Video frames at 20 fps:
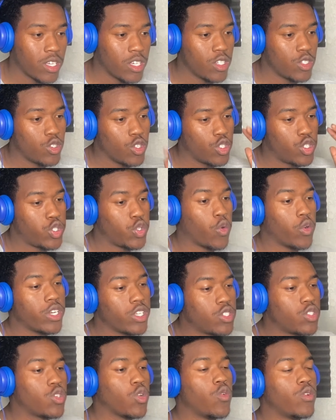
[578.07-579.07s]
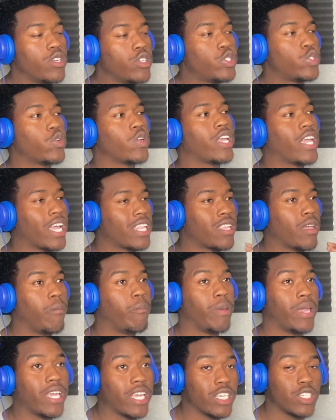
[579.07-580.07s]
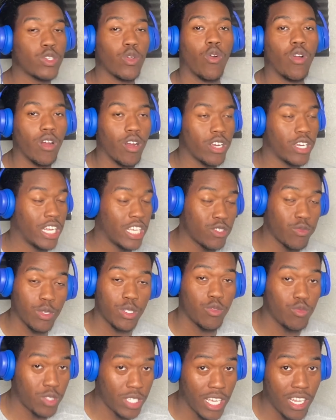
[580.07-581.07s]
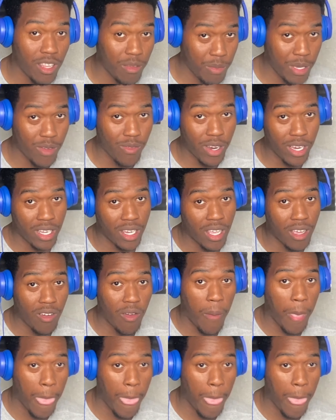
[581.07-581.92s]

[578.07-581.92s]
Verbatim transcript: So the shortest dude in the street got the biggest heart. Right, that's what you telling me right now?